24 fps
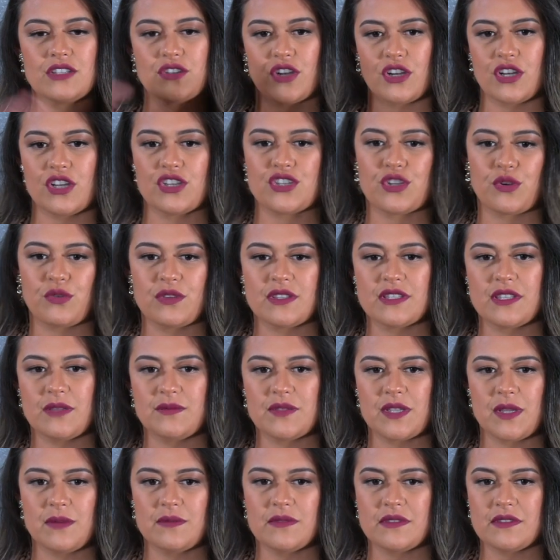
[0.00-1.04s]
started showing
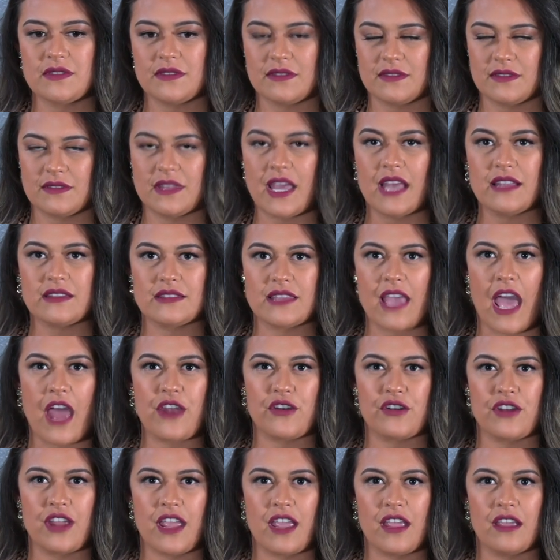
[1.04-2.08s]
symptoms that
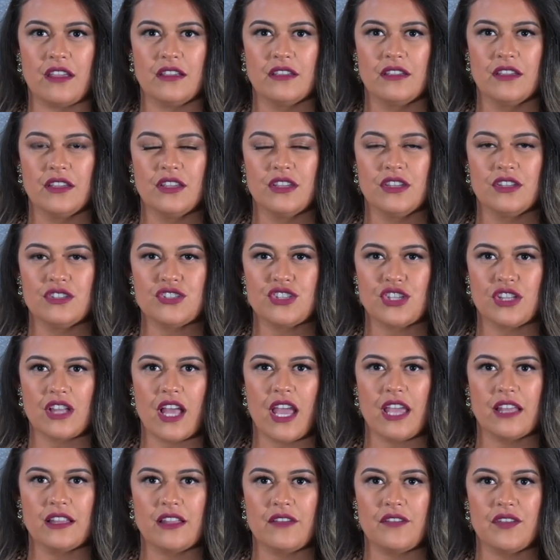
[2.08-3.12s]
Saturday,
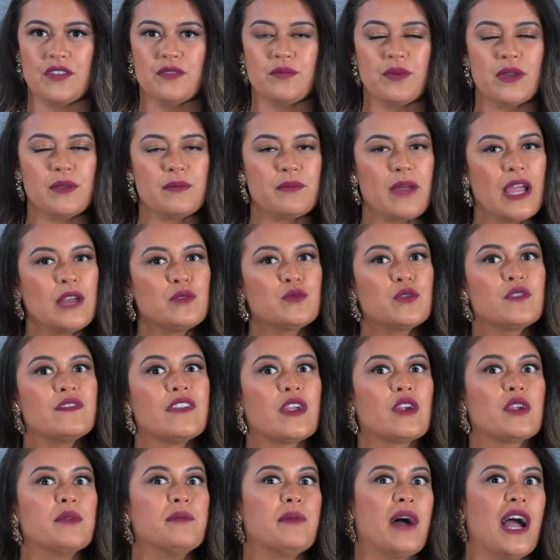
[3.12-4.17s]
July 11th. But mine were
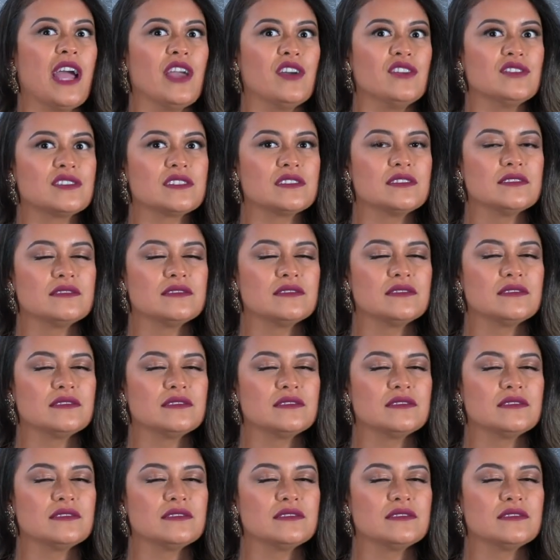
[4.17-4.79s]
very mild.